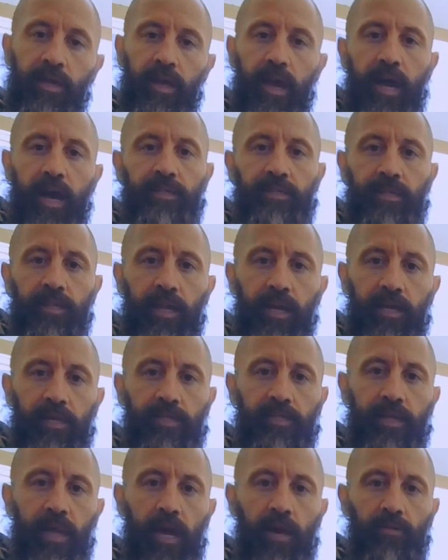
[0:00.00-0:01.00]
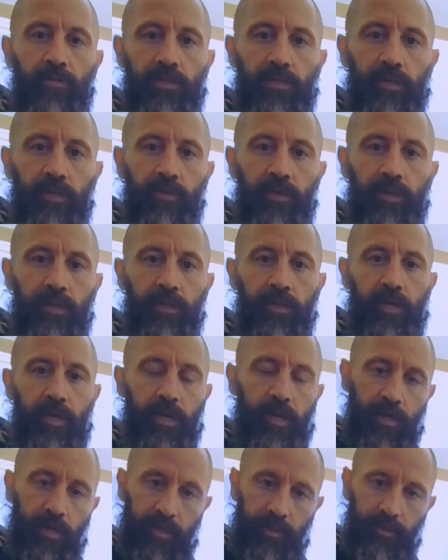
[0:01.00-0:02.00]
it has a nice sound to it.
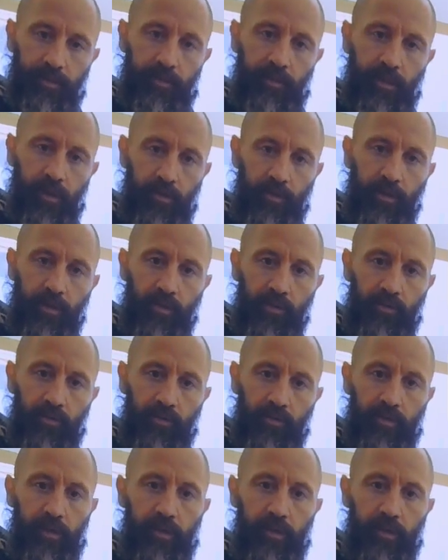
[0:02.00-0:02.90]
And so it goes like